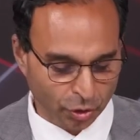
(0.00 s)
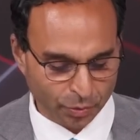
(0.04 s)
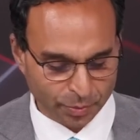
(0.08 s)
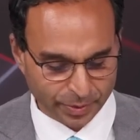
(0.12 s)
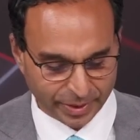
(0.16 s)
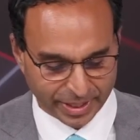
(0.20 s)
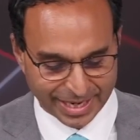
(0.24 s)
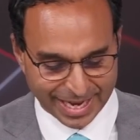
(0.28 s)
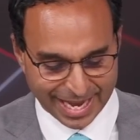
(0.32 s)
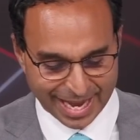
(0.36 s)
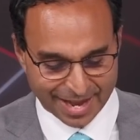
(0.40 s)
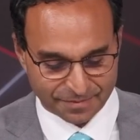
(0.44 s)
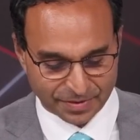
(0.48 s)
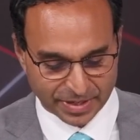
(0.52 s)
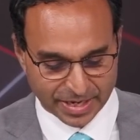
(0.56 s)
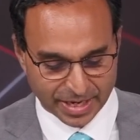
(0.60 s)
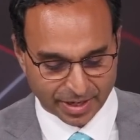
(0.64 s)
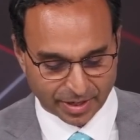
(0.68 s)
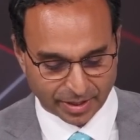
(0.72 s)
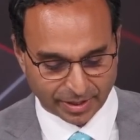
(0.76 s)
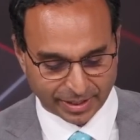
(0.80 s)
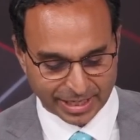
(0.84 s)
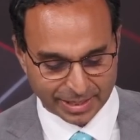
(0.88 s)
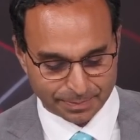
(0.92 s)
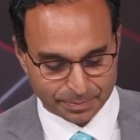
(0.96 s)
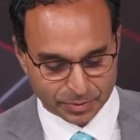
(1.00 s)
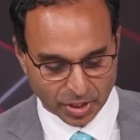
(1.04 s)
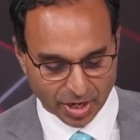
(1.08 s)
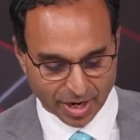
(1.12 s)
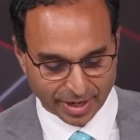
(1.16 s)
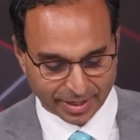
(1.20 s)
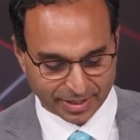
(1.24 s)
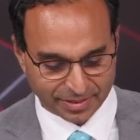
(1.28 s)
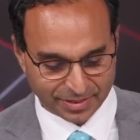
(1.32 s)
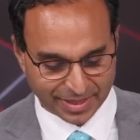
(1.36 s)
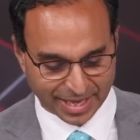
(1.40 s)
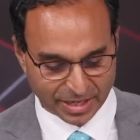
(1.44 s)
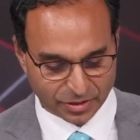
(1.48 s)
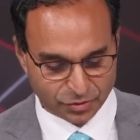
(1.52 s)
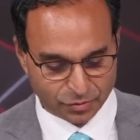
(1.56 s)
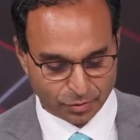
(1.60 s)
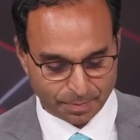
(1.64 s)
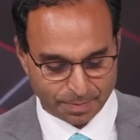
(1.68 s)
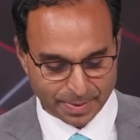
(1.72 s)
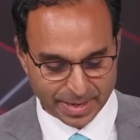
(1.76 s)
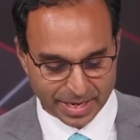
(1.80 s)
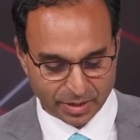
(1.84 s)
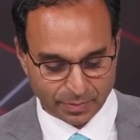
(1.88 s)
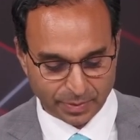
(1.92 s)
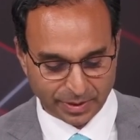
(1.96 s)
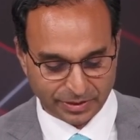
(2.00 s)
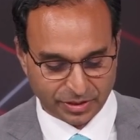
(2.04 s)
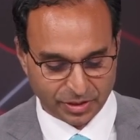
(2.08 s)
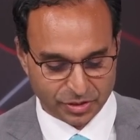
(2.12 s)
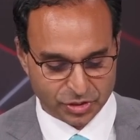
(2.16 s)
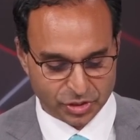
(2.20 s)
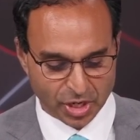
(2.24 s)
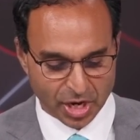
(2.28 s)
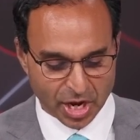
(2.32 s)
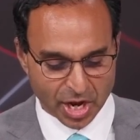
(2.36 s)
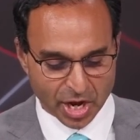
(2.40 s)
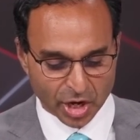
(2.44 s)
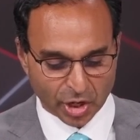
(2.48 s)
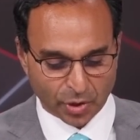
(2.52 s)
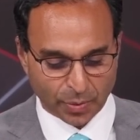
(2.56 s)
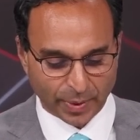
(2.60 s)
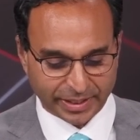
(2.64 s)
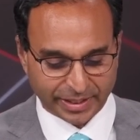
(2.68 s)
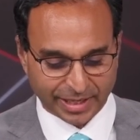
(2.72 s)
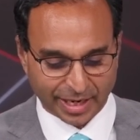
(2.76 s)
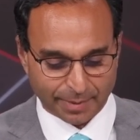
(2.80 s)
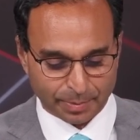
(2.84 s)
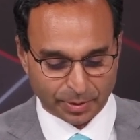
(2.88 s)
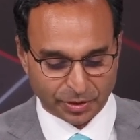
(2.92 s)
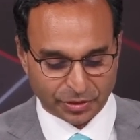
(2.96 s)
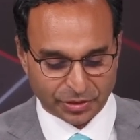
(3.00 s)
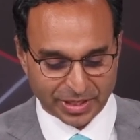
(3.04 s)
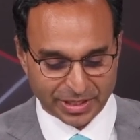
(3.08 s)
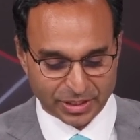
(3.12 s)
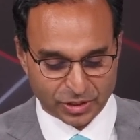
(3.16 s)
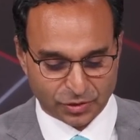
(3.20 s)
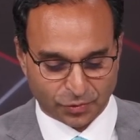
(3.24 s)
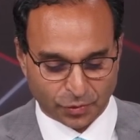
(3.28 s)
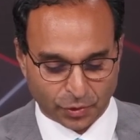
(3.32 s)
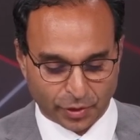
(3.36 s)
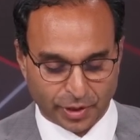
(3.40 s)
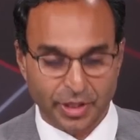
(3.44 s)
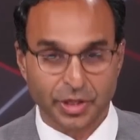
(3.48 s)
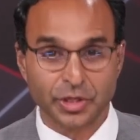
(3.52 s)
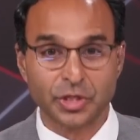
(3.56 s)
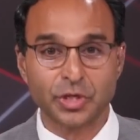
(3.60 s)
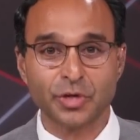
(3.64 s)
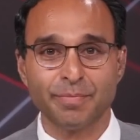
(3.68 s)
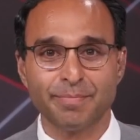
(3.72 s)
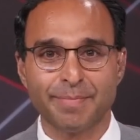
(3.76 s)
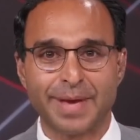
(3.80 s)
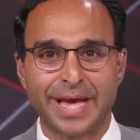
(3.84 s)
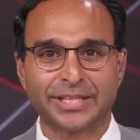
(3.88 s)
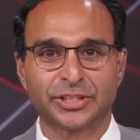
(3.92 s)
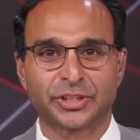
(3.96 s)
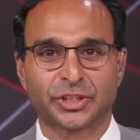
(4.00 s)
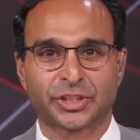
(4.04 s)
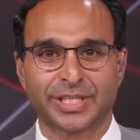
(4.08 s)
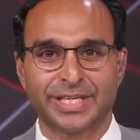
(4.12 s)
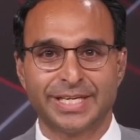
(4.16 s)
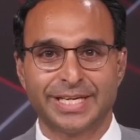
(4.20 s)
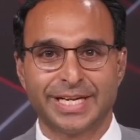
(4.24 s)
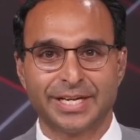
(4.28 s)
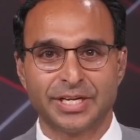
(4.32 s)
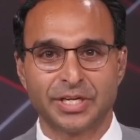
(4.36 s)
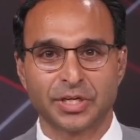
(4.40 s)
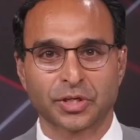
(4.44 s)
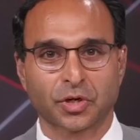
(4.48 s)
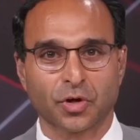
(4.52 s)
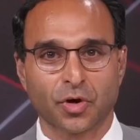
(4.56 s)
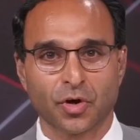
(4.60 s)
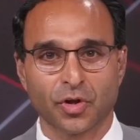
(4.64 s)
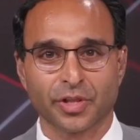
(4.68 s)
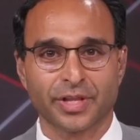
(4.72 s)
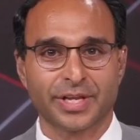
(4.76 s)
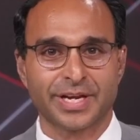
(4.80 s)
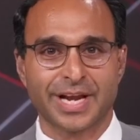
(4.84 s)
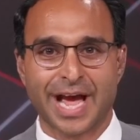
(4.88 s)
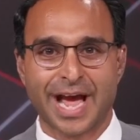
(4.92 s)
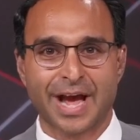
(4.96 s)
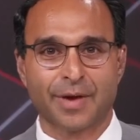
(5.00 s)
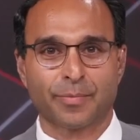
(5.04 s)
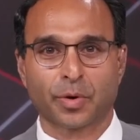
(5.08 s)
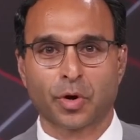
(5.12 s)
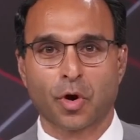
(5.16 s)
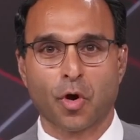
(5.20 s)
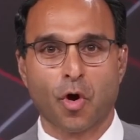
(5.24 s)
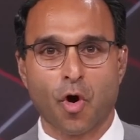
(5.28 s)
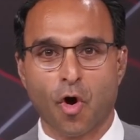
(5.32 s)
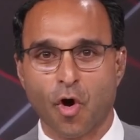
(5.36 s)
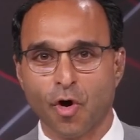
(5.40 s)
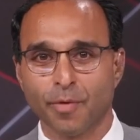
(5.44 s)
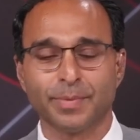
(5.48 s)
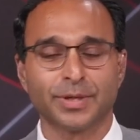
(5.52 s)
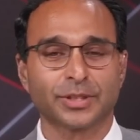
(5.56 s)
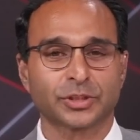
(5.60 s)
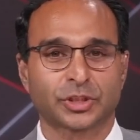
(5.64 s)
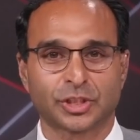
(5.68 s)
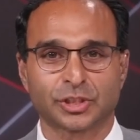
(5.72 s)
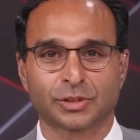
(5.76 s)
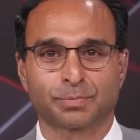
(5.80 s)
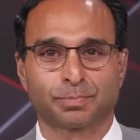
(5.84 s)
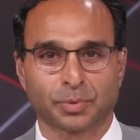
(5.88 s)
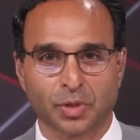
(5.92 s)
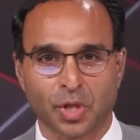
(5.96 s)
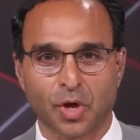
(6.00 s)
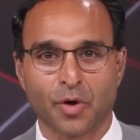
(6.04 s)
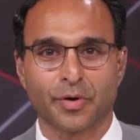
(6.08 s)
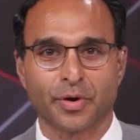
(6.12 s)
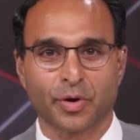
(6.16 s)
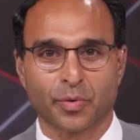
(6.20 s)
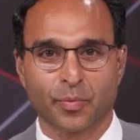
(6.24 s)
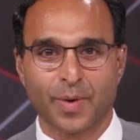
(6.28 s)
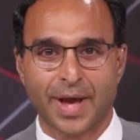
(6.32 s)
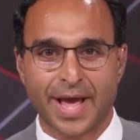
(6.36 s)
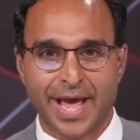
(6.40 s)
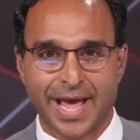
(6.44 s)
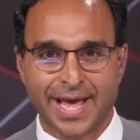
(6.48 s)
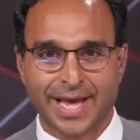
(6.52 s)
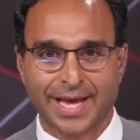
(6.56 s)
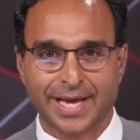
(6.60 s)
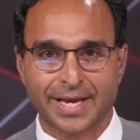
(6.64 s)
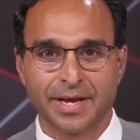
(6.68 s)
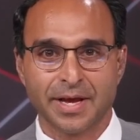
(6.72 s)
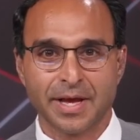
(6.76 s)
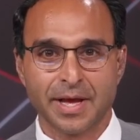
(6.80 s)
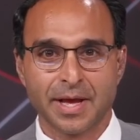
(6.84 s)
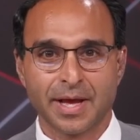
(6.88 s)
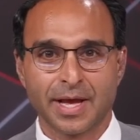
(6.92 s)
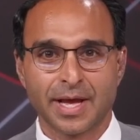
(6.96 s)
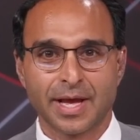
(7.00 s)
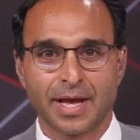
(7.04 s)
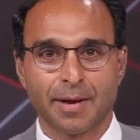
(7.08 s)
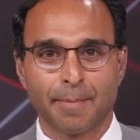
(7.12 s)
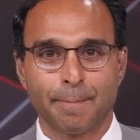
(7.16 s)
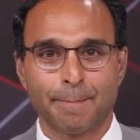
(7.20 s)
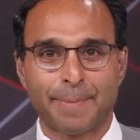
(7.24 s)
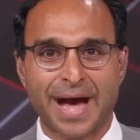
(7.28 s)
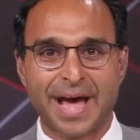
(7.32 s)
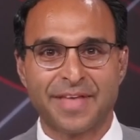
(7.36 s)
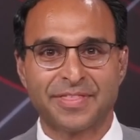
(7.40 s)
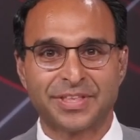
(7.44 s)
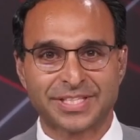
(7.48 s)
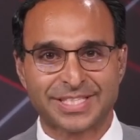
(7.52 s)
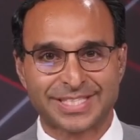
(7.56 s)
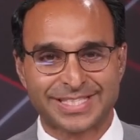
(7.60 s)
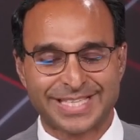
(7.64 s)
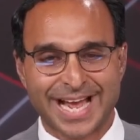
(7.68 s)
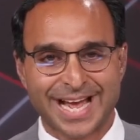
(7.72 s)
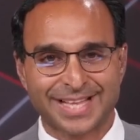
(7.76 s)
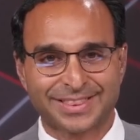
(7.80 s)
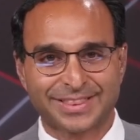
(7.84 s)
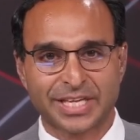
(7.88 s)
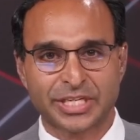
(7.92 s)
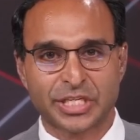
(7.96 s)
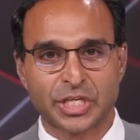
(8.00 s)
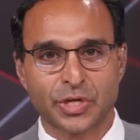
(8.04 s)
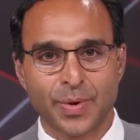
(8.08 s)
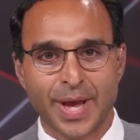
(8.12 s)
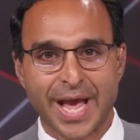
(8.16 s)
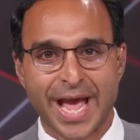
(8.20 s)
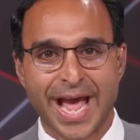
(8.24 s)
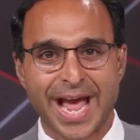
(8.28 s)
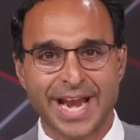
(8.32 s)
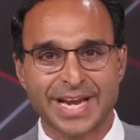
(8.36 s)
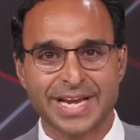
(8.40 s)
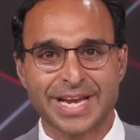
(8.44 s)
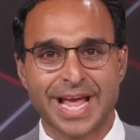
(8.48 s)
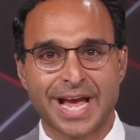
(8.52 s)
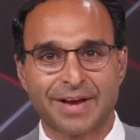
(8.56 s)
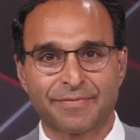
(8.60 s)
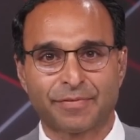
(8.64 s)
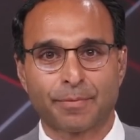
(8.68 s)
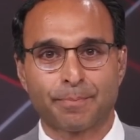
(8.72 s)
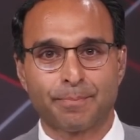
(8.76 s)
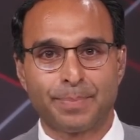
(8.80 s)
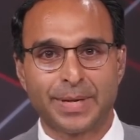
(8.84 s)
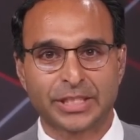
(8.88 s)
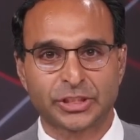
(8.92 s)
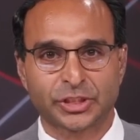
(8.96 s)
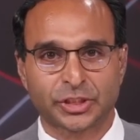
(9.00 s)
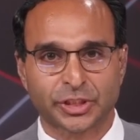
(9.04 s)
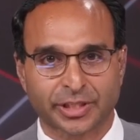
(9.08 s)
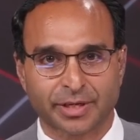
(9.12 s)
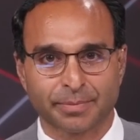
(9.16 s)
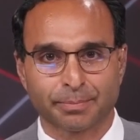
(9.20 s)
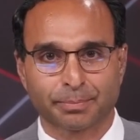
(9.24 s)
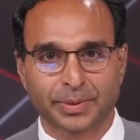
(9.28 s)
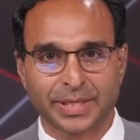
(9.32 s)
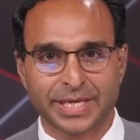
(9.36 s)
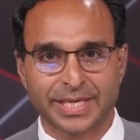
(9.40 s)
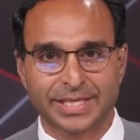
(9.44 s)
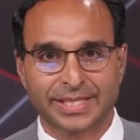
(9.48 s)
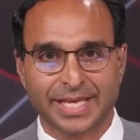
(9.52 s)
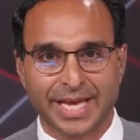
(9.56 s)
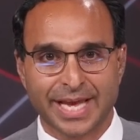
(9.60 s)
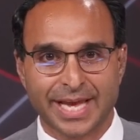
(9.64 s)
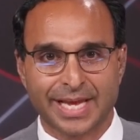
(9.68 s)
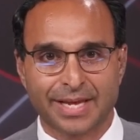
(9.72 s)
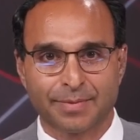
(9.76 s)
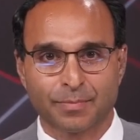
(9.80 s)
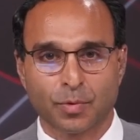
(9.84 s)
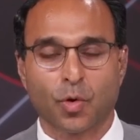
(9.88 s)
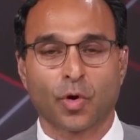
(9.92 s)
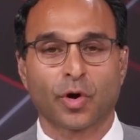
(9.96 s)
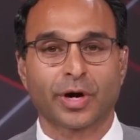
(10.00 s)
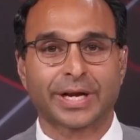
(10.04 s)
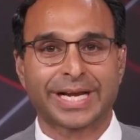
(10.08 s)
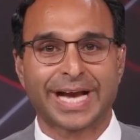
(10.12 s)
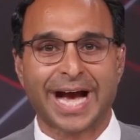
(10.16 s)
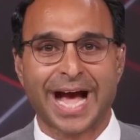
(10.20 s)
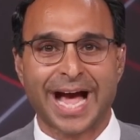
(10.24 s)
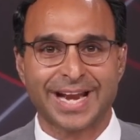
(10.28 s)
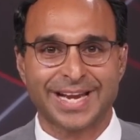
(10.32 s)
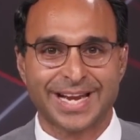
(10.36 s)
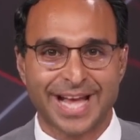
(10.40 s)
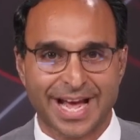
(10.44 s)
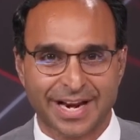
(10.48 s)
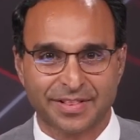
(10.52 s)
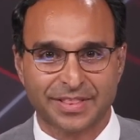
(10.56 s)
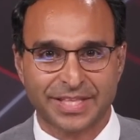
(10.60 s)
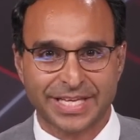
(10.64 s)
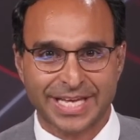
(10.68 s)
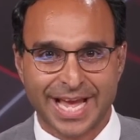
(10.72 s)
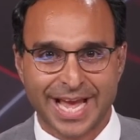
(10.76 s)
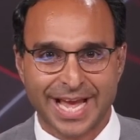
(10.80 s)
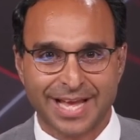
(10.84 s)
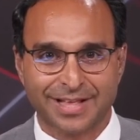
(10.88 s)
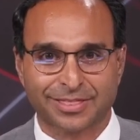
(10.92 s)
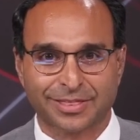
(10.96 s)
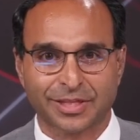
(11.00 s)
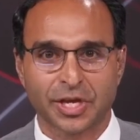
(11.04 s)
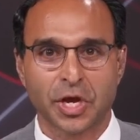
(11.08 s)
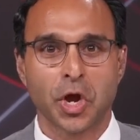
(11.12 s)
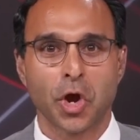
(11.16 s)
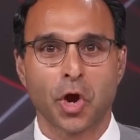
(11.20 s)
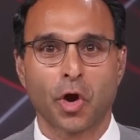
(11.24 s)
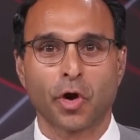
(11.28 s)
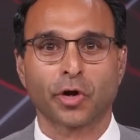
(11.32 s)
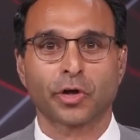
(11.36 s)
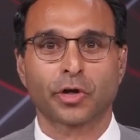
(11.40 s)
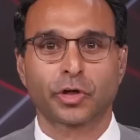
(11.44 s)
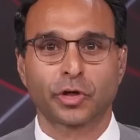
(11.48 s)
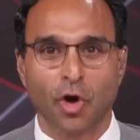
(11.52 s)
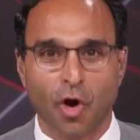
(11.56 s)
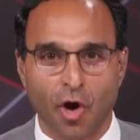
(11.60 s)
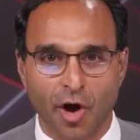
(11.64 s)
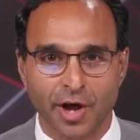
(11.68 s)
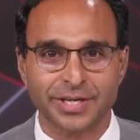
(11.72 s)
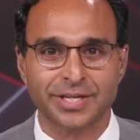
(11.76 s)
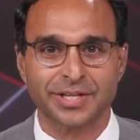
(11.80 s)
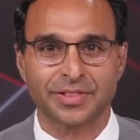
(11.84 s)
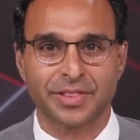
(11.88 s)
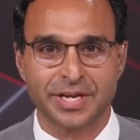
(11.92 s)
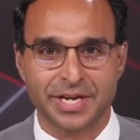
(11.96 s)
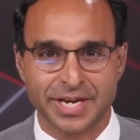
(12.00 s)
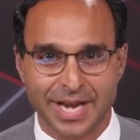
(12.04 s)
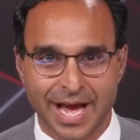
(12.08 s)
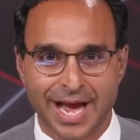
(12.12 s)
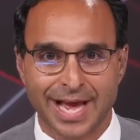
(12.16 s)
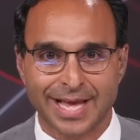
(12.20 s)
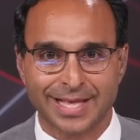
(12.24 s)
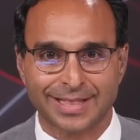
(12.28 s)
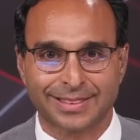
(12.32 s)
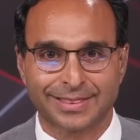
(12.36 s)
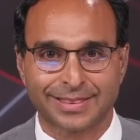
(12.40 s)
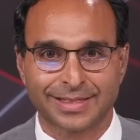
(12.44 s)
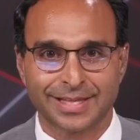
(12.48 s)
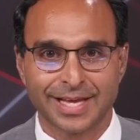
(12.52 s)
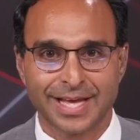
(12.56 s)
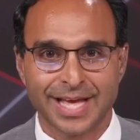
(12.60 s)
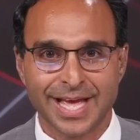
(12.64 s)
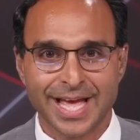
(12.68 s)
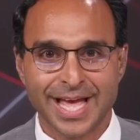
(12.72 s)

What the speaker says: Cool. We're going to have you here. Keep talking. Thanks for being with us. Quick couple things for you. You mentioned it. Nicole and I were almost as blown away by the stat that you hadn't ever pitched a complete game or gotten out of the 8th or gone to the 9th